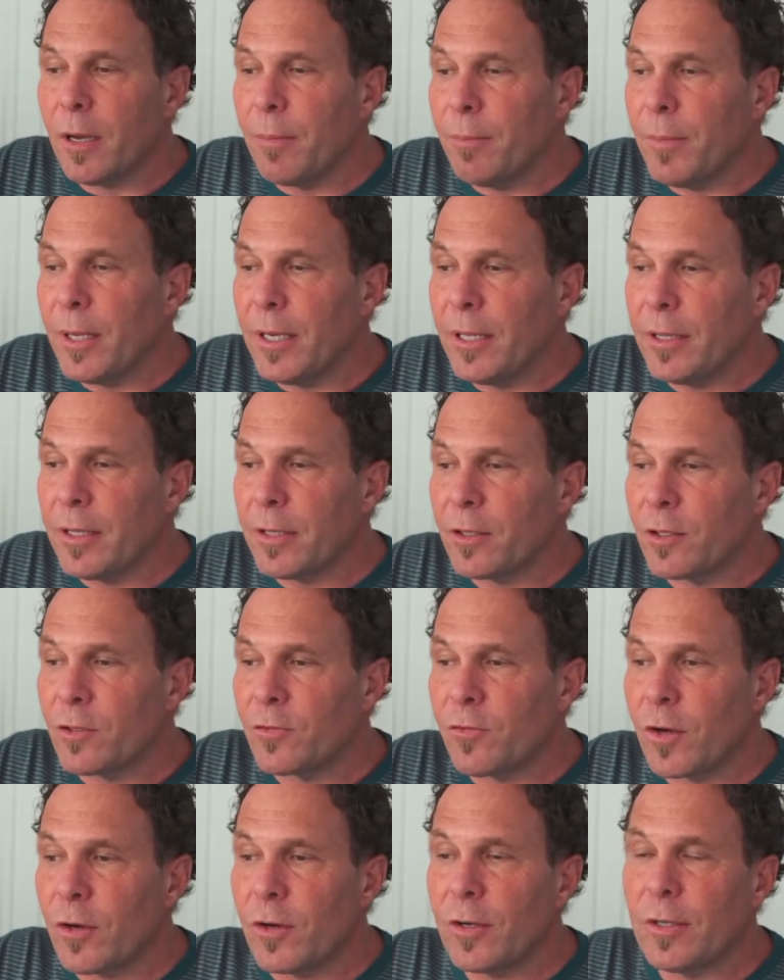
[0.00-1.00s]
meaning that there's
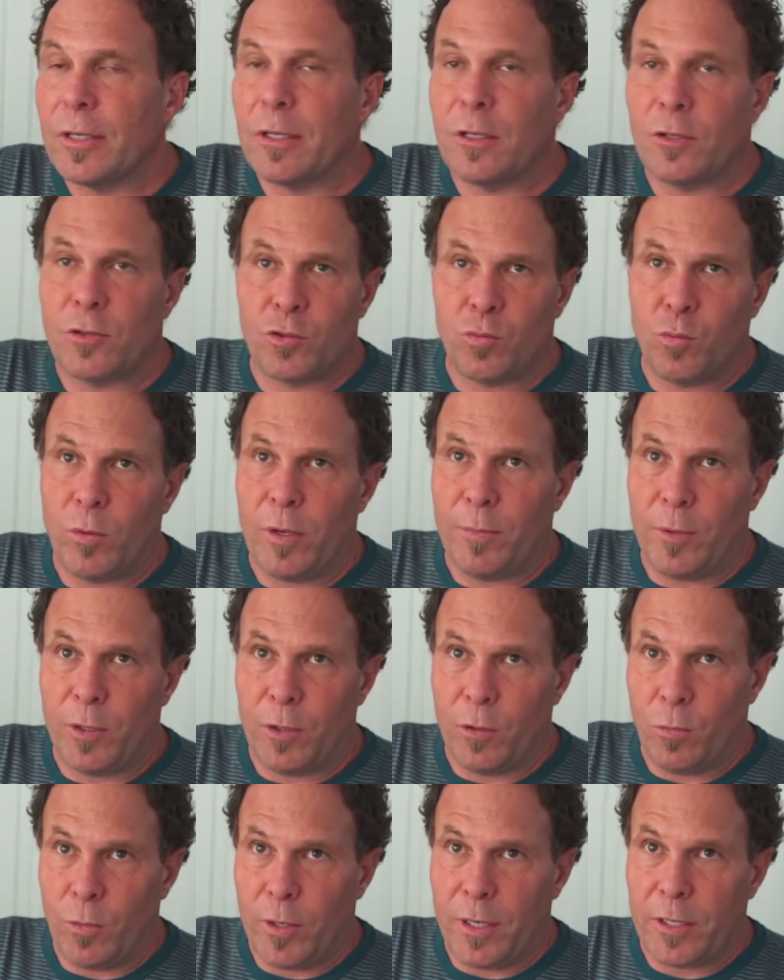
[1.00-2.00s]
very little sweep in
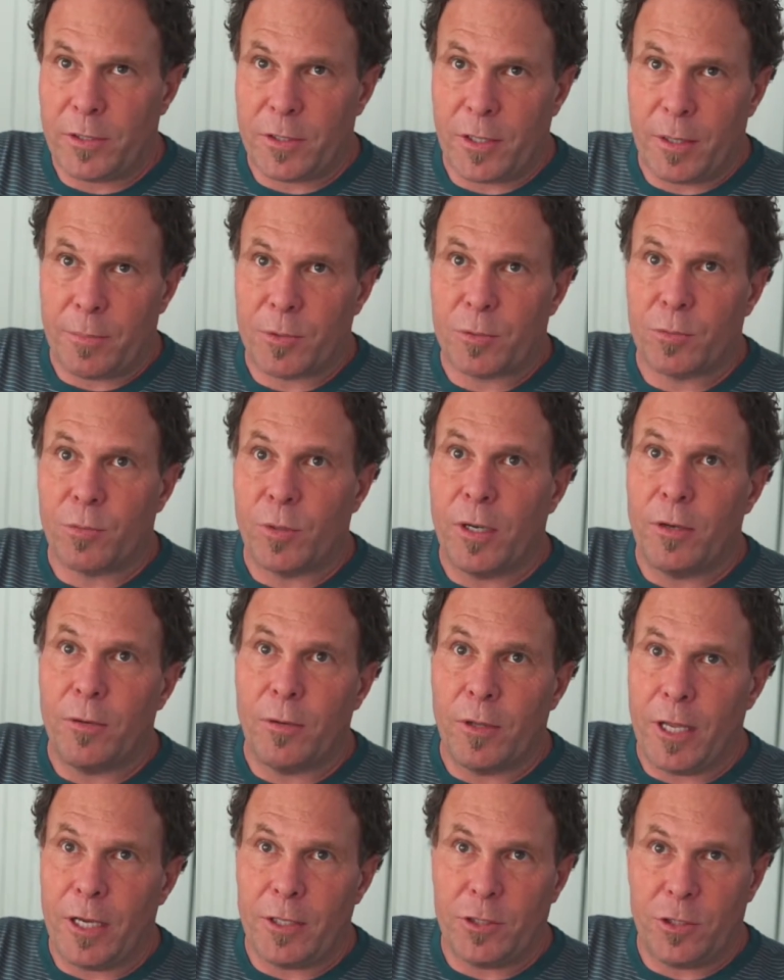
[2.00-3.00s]
the wingtips in
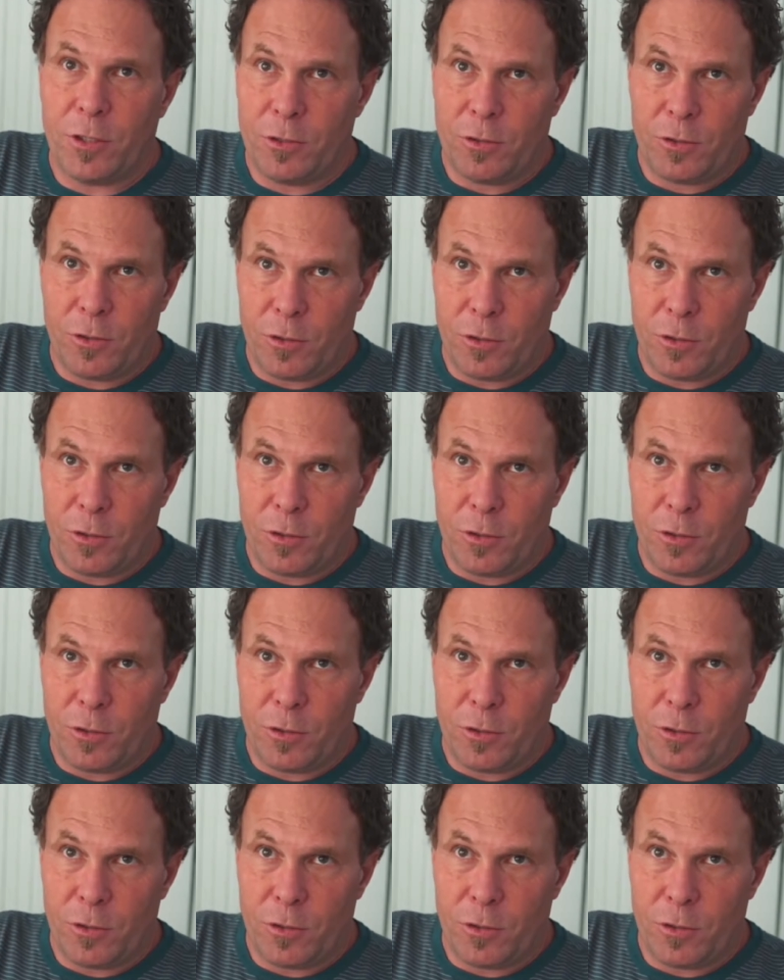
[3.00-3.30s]
relation